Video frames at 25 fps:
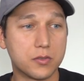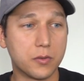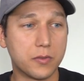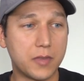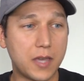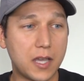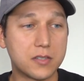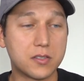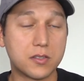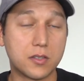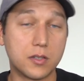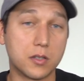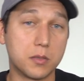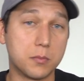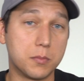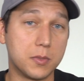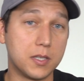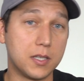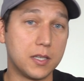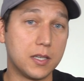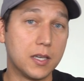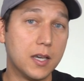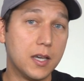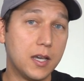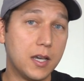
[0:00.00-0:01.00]
So that's going to
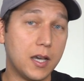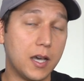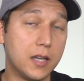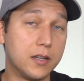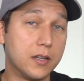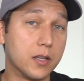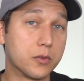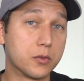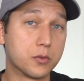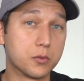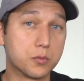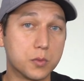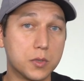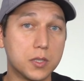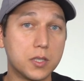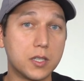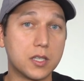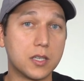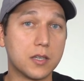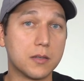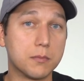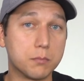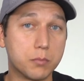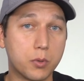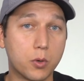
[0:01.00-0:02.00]
be another
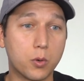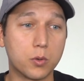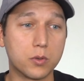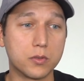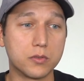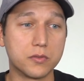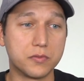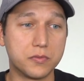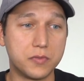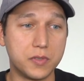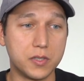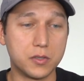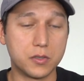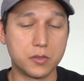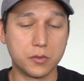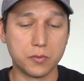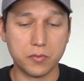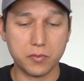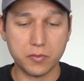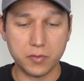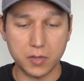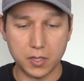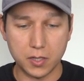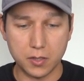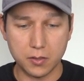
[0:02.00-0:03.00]
really important feature
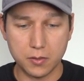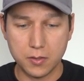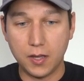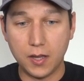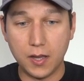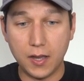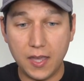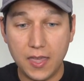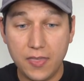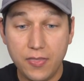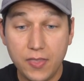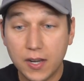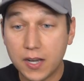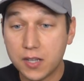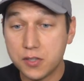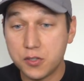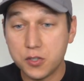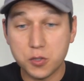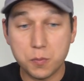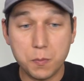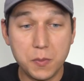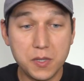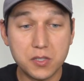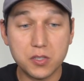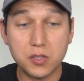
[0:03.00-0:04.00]
there. And then I
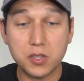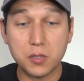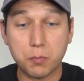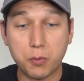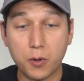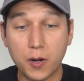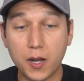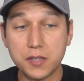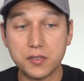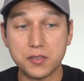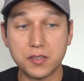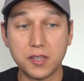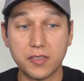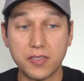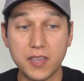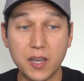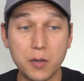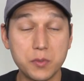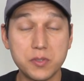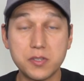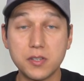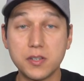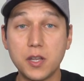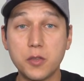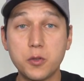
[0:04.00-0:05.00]
just mentioned the pricing.
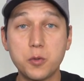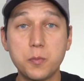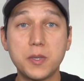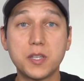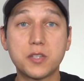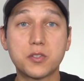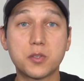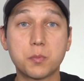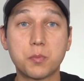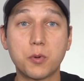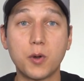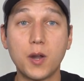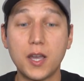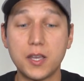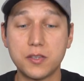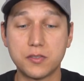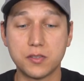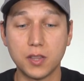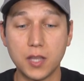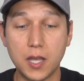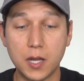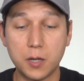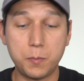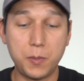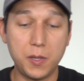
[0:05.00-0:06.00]
That was another big surprise.
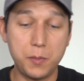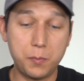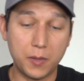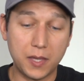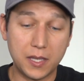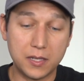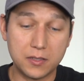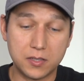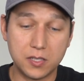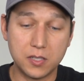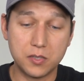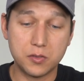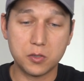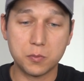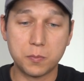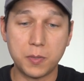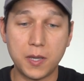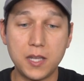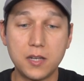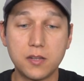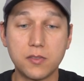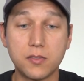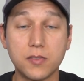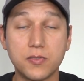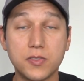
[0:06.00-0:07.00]
A lot of people
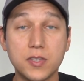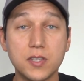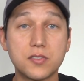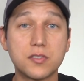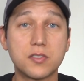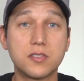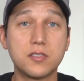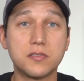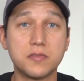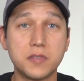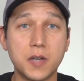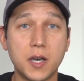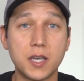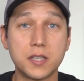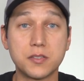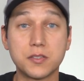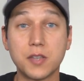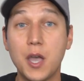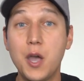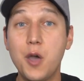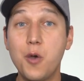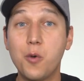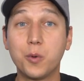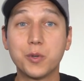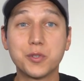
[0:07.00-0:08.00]
anticipated that this device
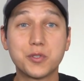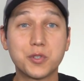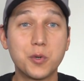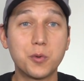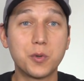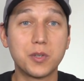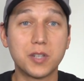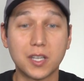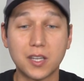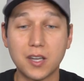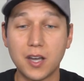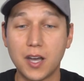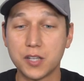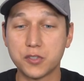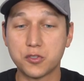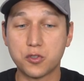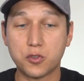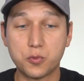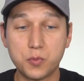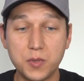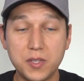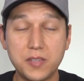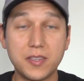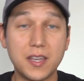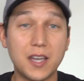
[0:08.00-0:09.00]
was going to
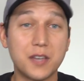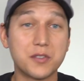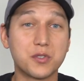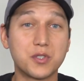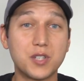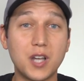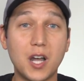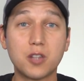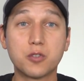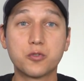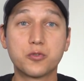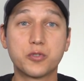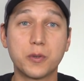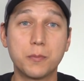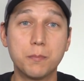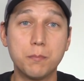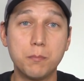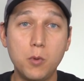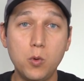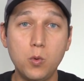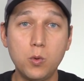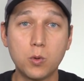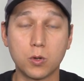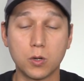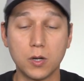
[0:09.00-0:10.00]
cost $3,000 or
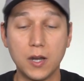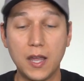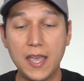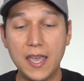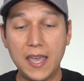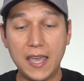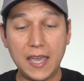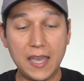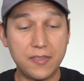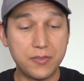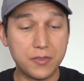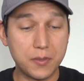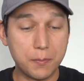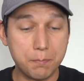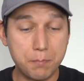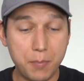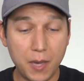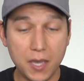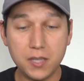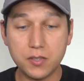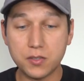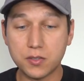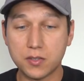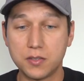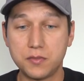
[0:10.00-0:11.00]
more. And the
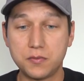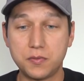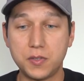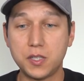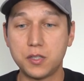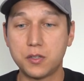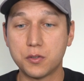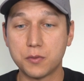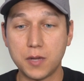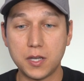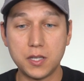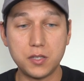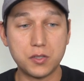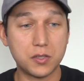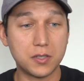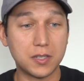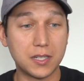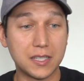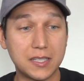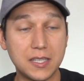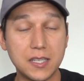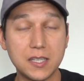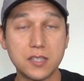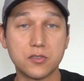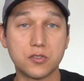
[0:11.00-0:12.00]
base configuration,
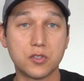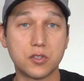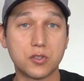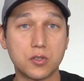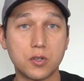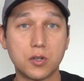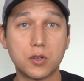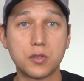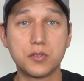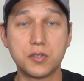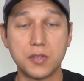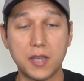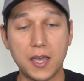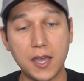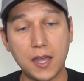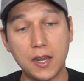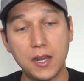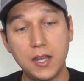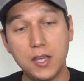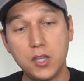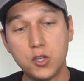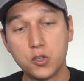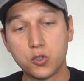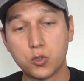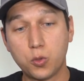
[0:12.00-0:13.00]
again, starts
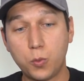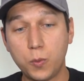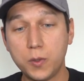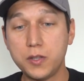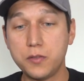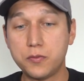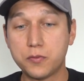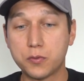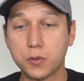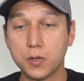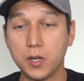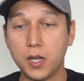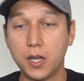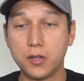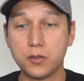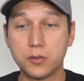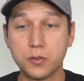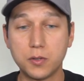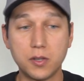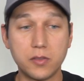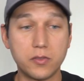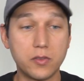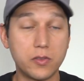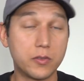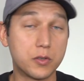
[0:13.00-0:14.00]
at
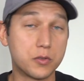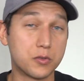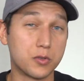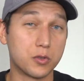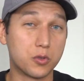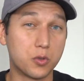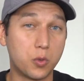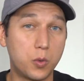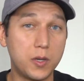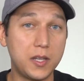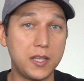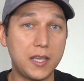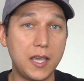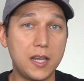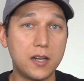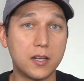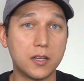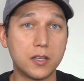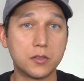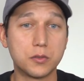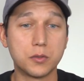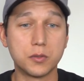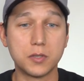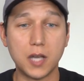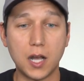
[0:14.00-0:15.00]
$2,400, and then there's a
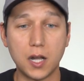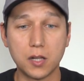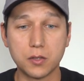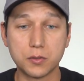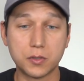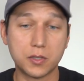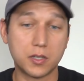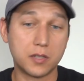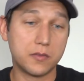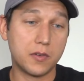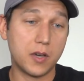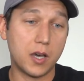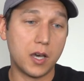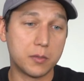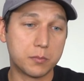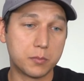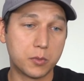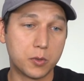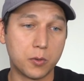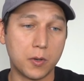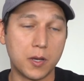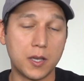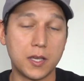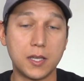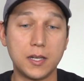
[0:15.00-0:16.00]
$2,800 kind of
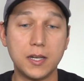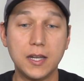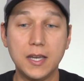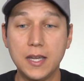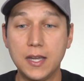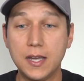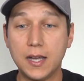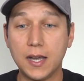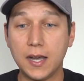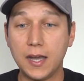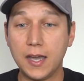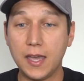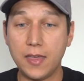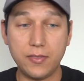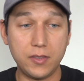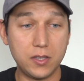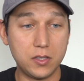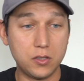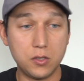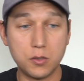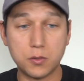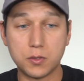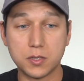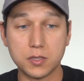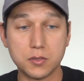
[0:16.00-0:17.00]
upgrade, and
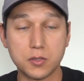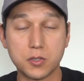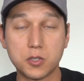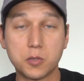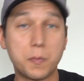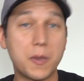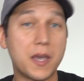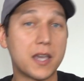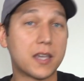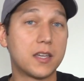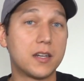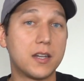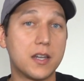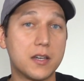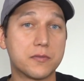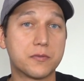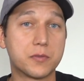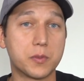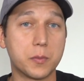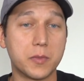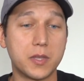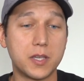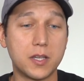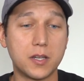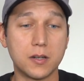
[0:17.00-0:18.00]
then you can spec it up
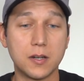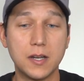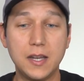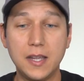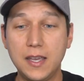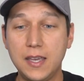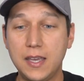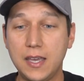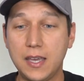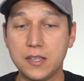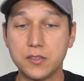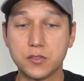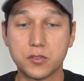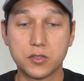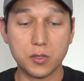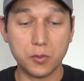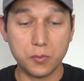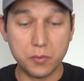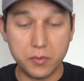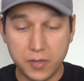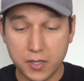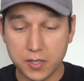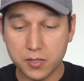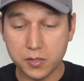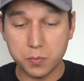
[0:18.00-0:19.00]
from there. And so
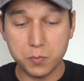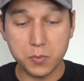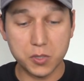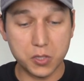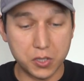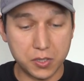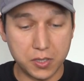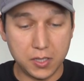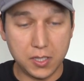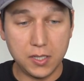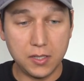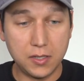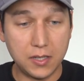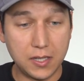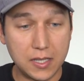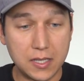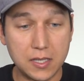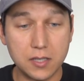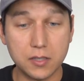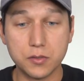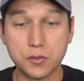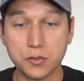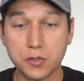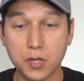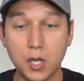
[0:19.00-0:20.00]
this machine
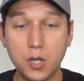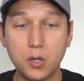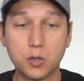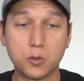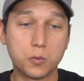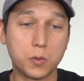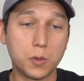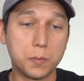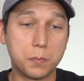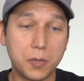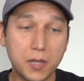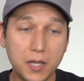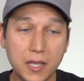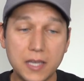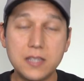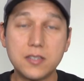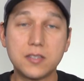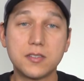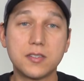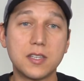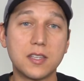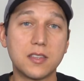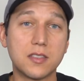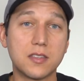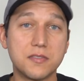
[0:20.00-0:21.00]
is
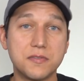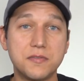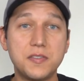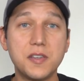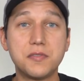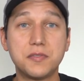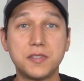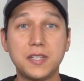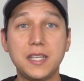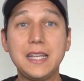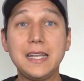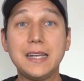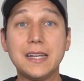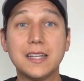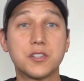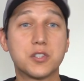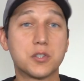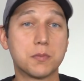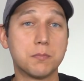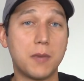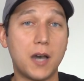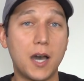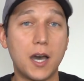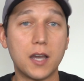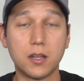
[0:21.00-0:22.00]
replacing the
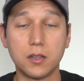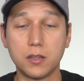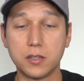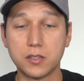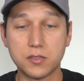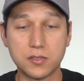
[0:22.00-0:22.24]
15-inch model.